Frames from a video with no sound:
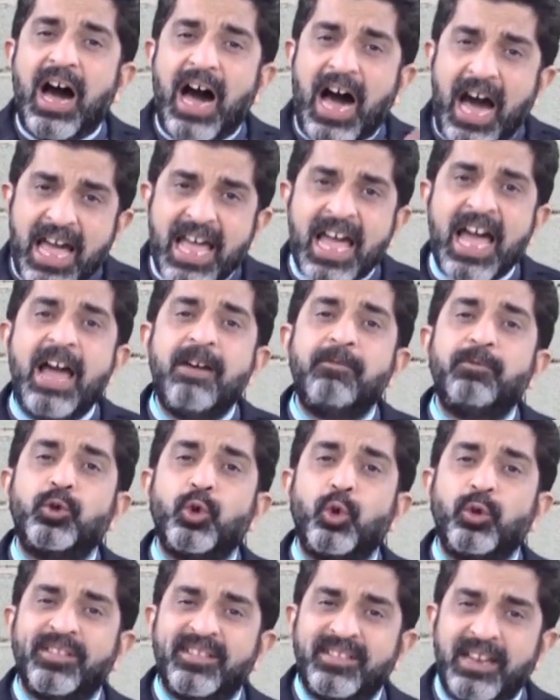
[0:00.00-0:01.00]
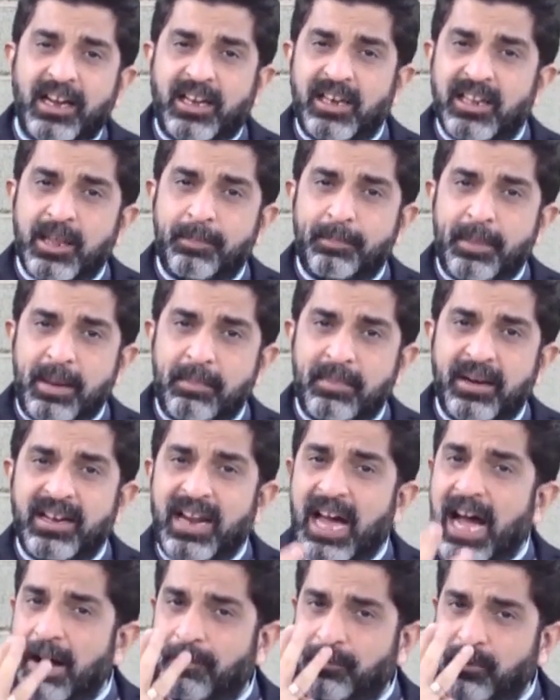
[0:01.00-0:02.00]
I have to settle the
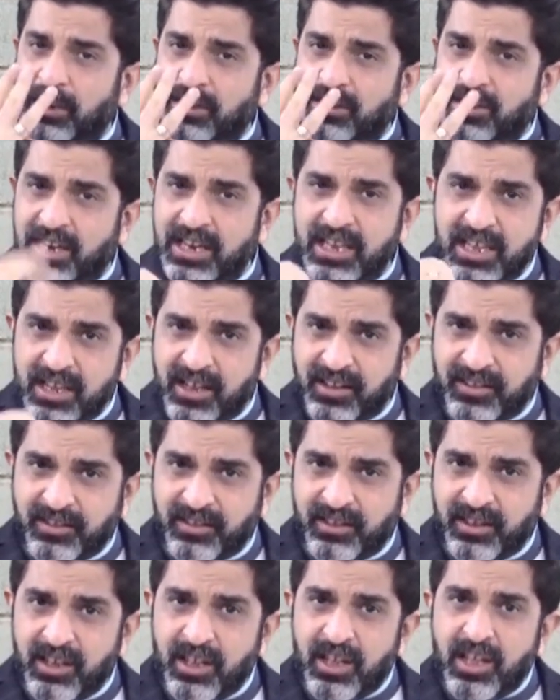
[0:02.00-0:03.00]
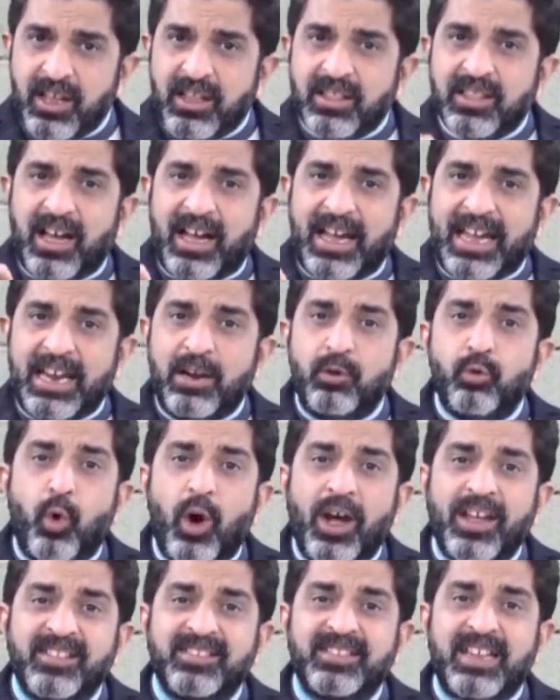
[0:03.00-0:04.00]
payment after 3 years. The
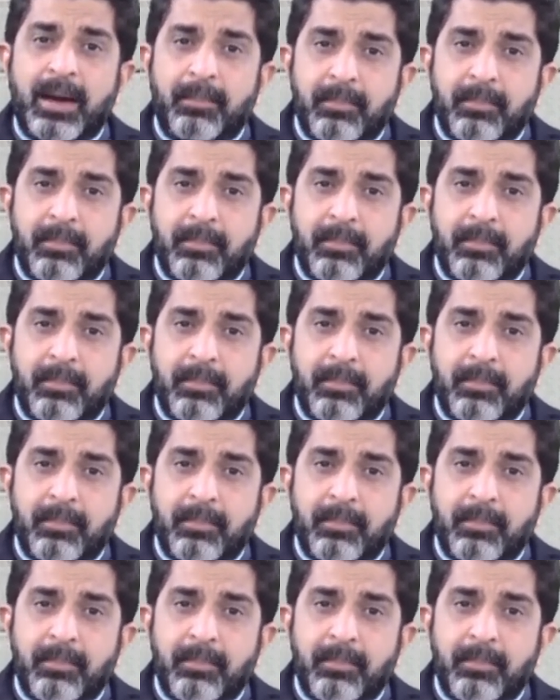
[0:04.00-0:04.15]
invoice